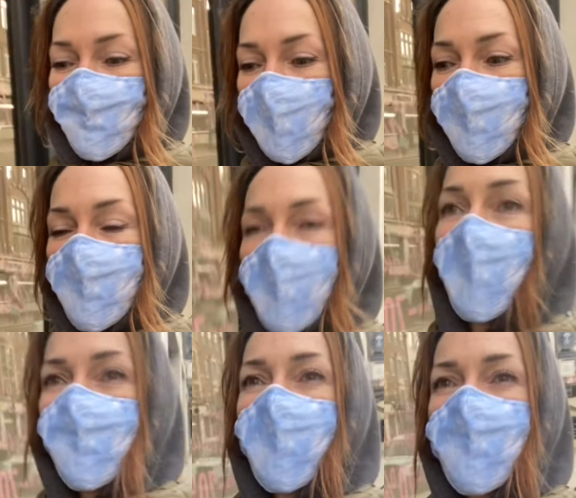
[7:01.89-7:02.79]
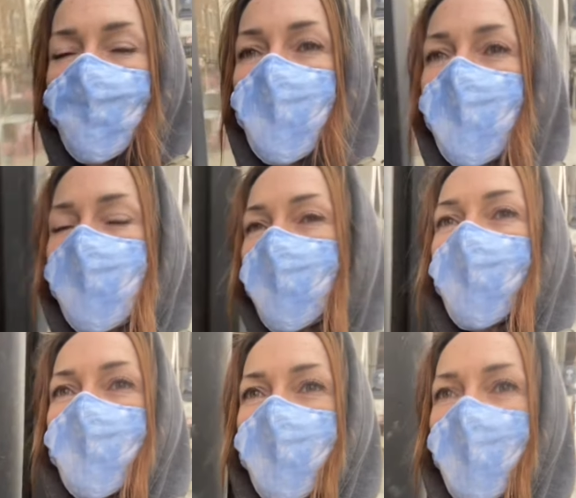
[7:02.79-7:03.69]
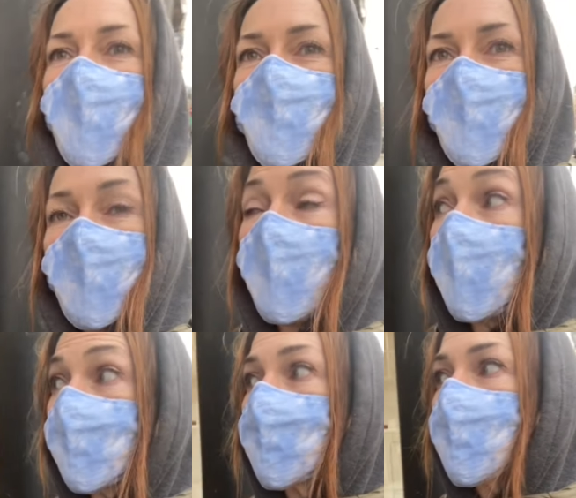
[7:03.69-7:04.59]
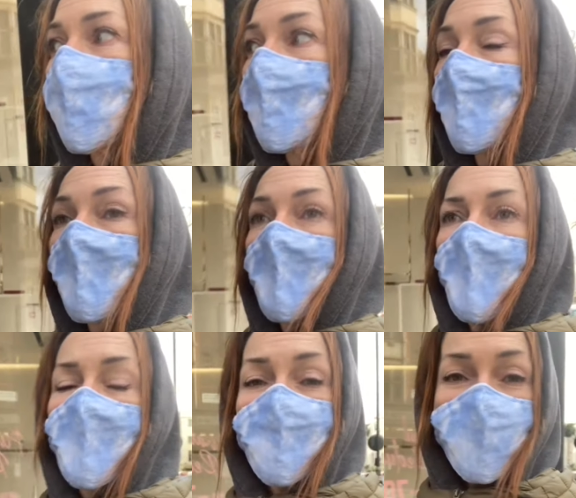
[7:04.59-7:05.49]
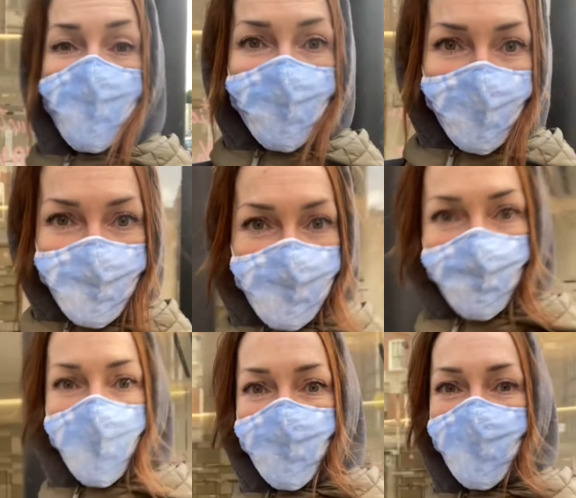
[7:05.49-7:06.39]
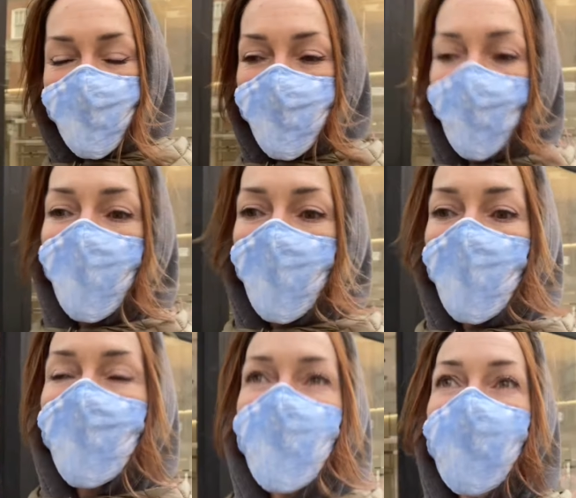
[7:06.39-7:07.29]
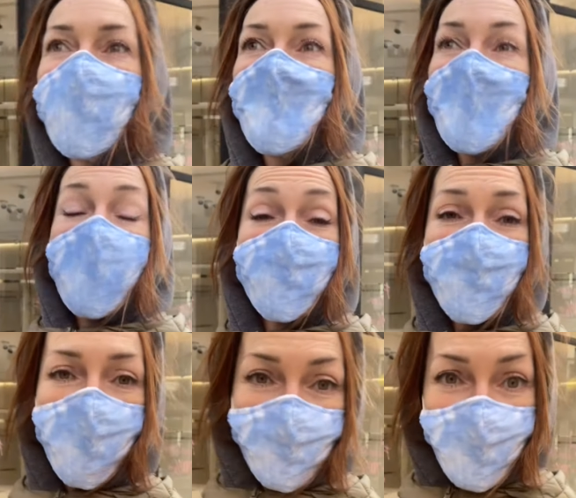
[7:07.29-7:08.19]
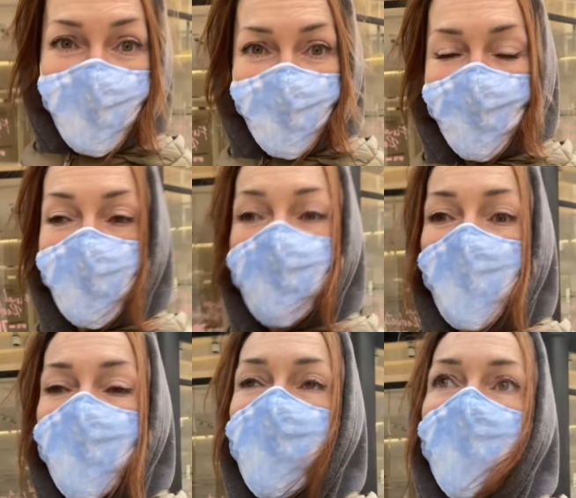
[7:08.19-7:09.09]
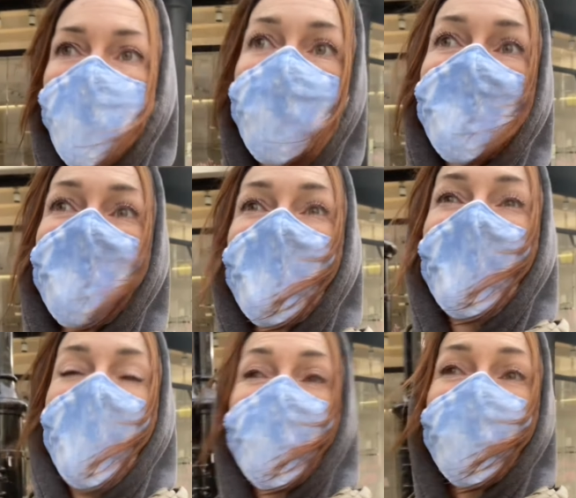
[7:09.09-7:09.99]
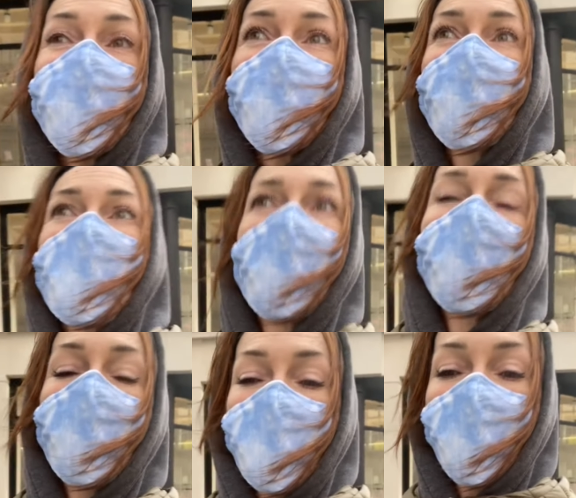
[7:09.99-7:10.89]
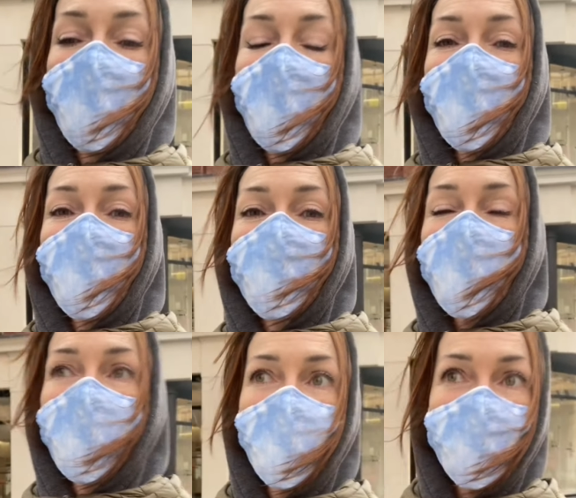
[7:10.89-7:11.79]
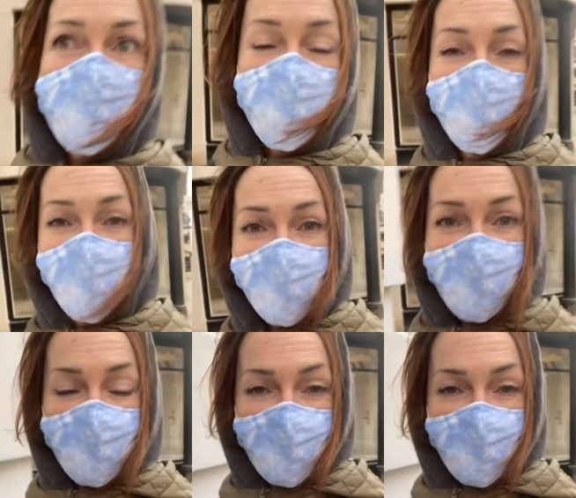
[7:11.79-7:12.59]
it. And there's a beautiful church at the end. Does lots of community work. Has its own therapy centre. And also Marylebone is home to one of the